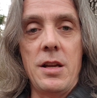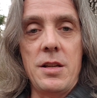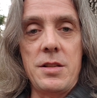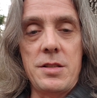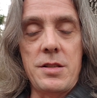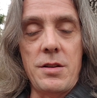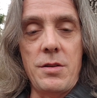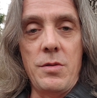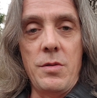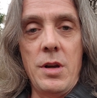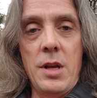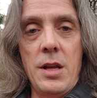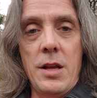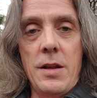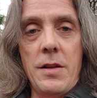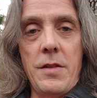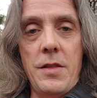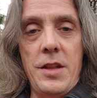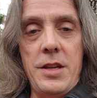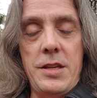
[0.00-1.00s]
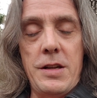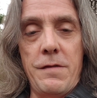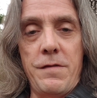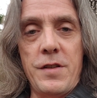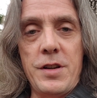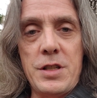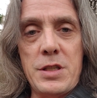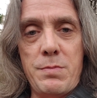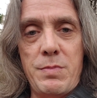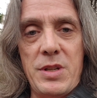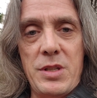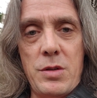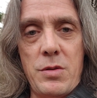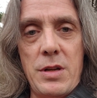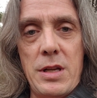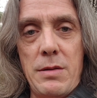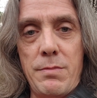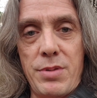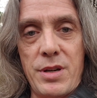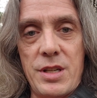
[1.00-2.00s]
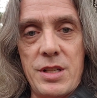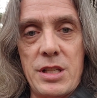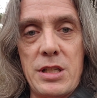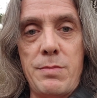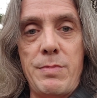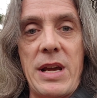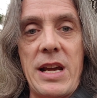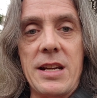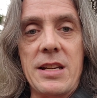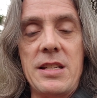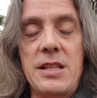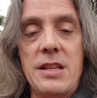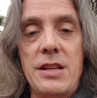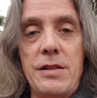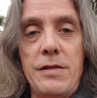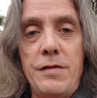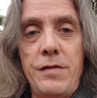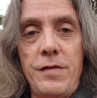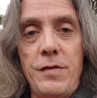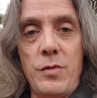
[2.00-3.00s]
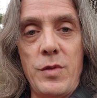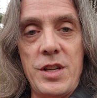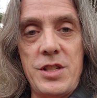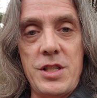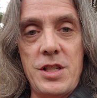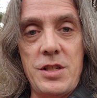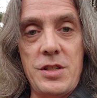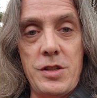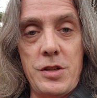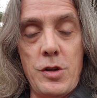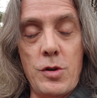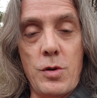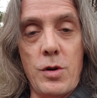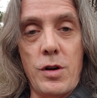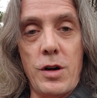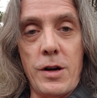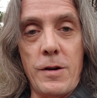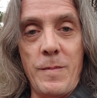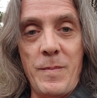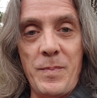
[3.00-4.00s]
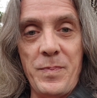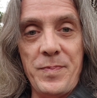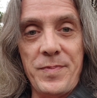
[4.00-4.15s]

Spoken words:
So the difference between perspective, which is your